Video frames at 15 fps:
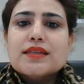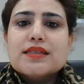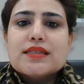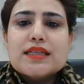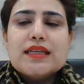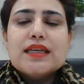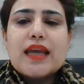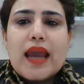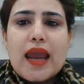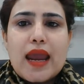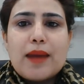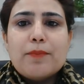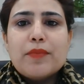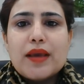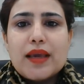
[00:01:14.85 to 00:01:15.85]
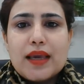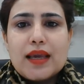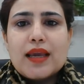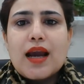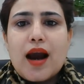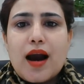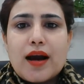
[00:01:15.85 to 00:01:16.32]

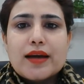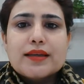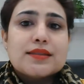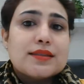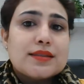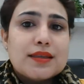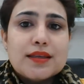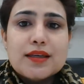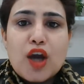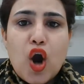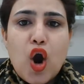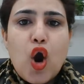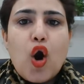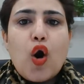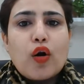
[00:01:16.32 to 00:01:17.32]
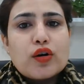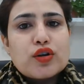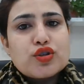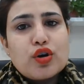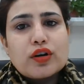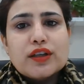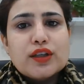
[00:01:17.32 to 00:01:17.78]
DMAIC, or
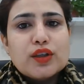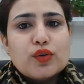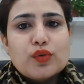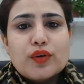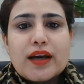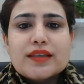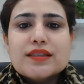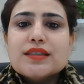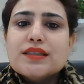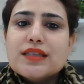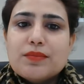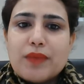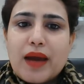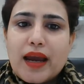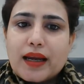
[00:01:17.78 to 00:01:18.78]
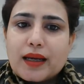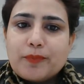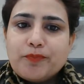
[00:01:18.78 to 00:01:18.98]
shortly known as DMAIC.